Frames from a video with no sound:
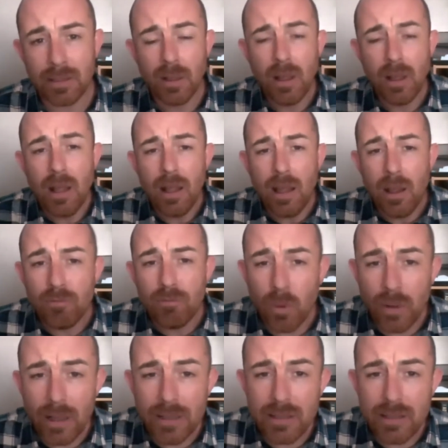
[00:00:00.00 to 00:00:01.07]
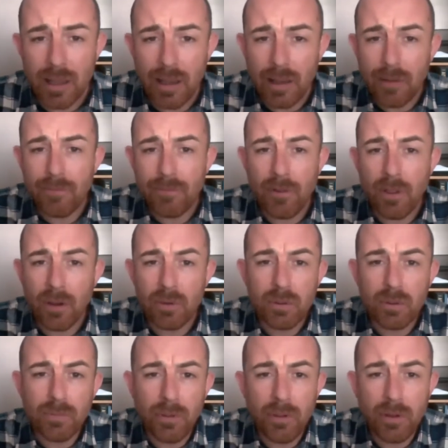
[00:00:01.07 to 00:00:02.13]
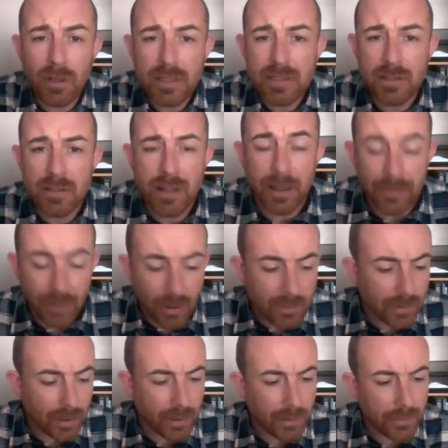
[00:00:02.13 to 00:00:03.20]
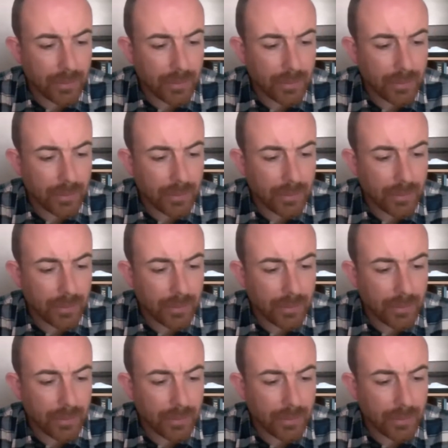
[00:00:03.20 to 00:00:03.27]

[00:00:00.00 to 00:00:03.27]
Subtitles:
And roulette, for the listeners that don't know,